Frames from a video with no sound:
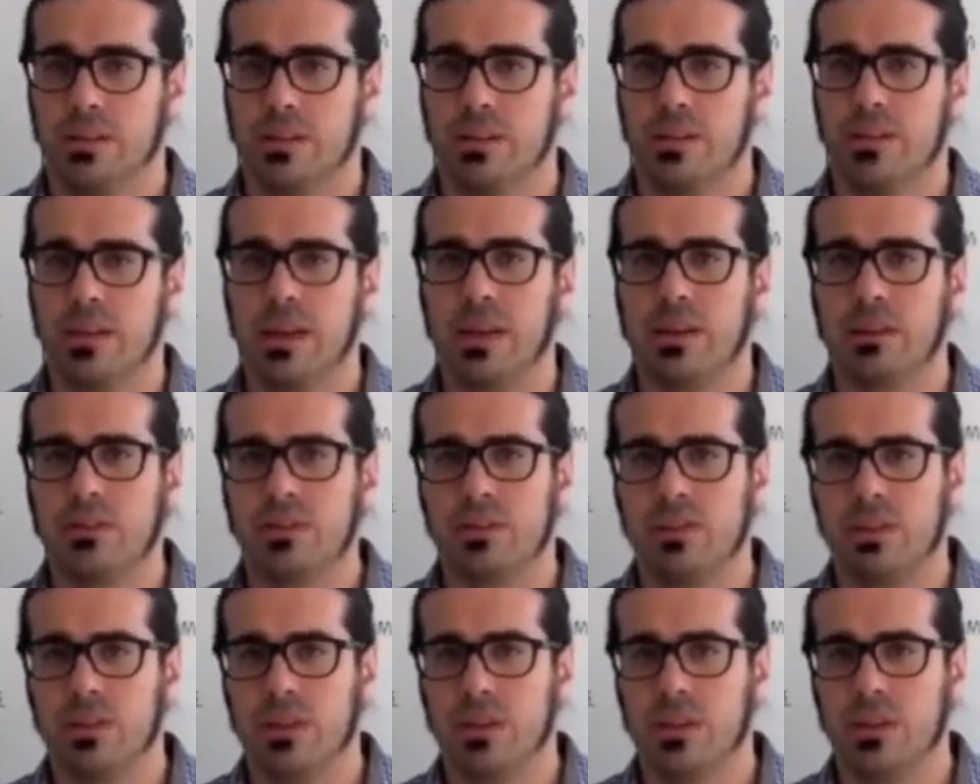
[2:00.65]

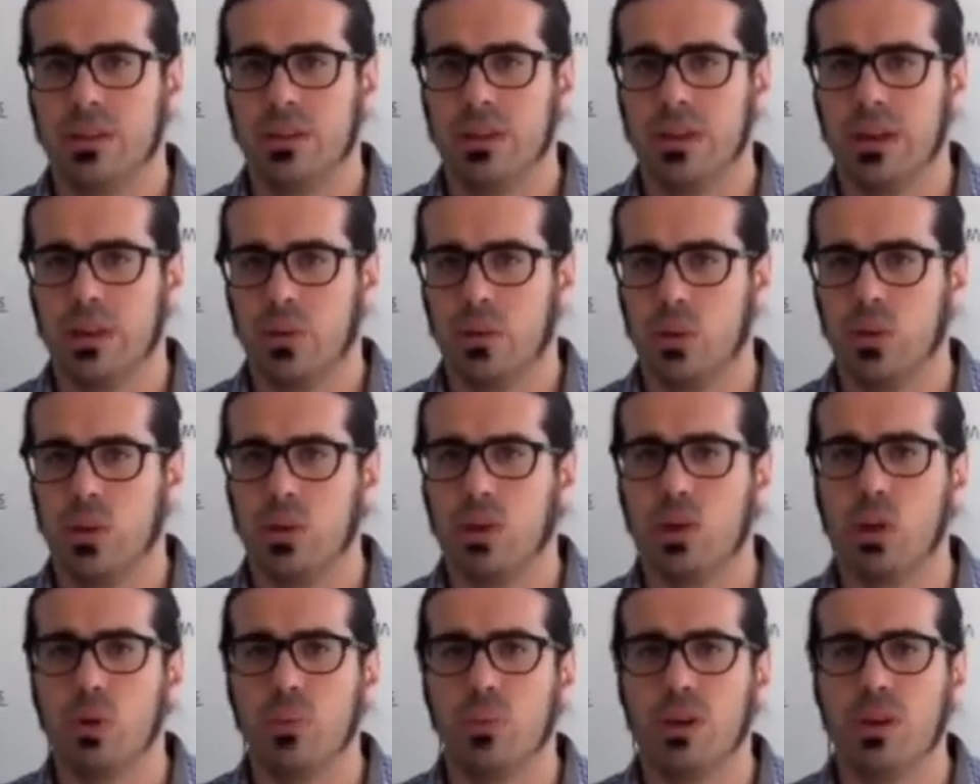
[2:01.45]
Thanks to the
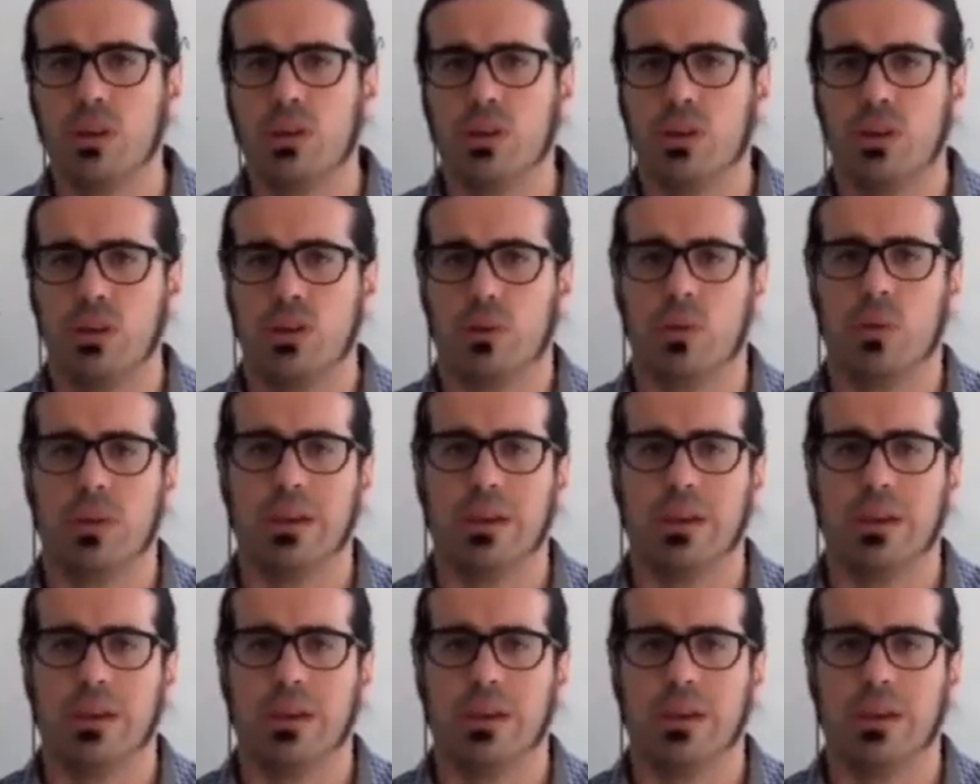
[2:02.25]
Arduino community,